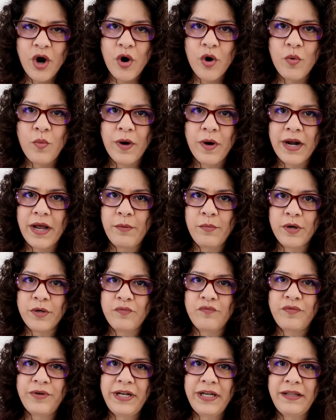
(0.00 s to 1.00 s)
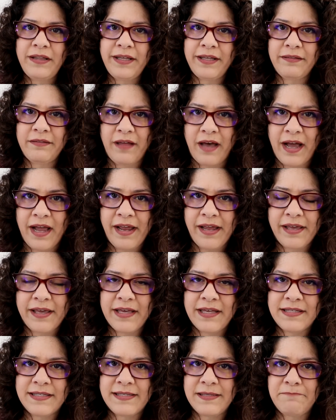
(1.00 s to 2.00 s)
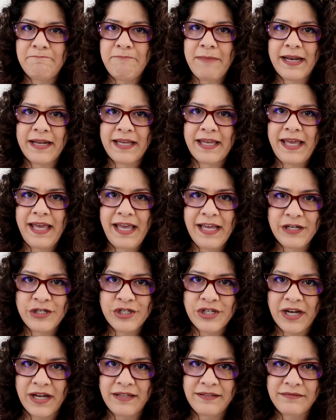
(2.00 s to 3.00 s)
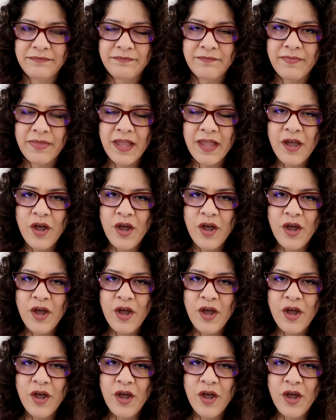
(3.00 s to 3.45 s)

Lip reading: Or what I would really like is some medication?